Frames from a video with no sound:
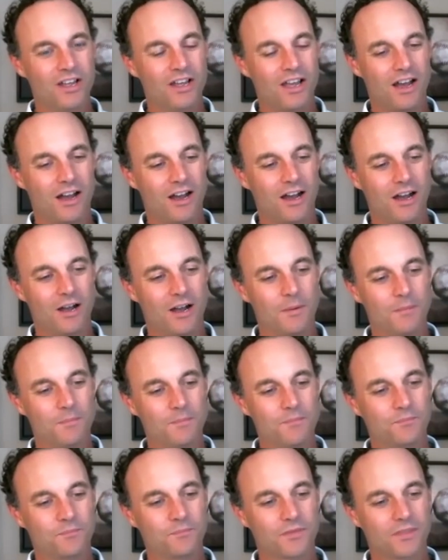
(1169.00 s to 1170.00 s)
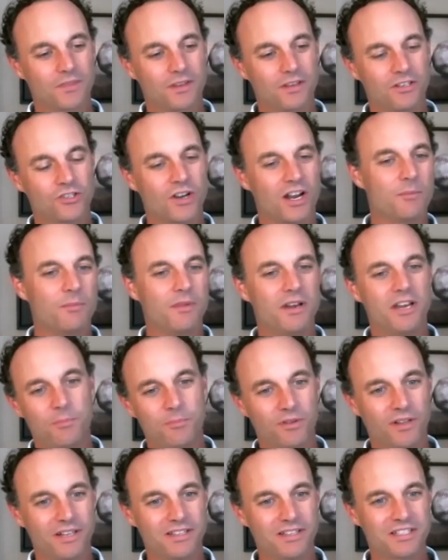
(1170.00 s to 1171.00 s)
um, try to
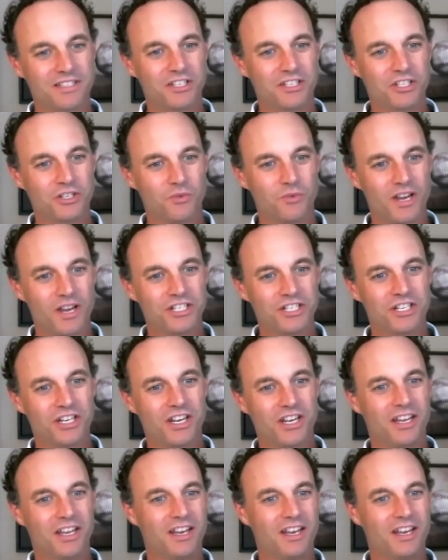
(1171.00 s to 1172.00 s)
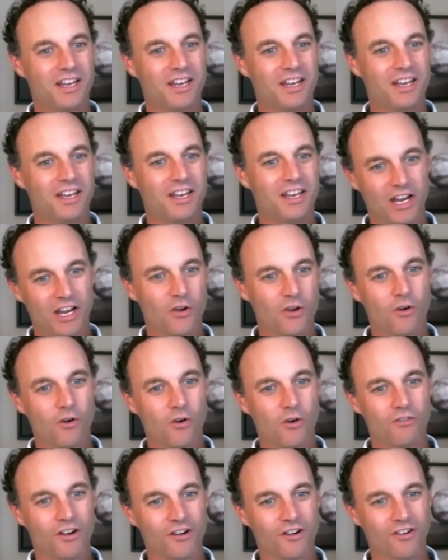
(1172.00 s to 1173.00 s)
manipulate the situation and then take
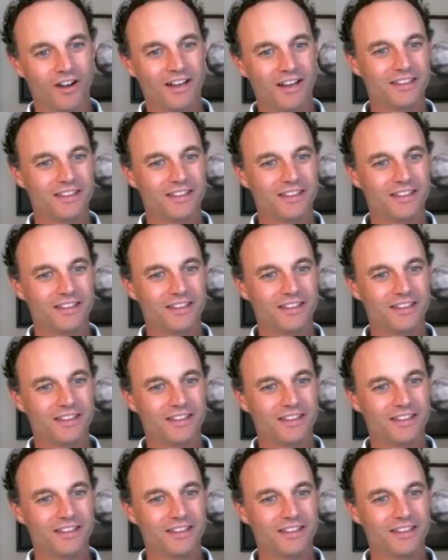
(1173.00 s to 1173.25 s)
over, right?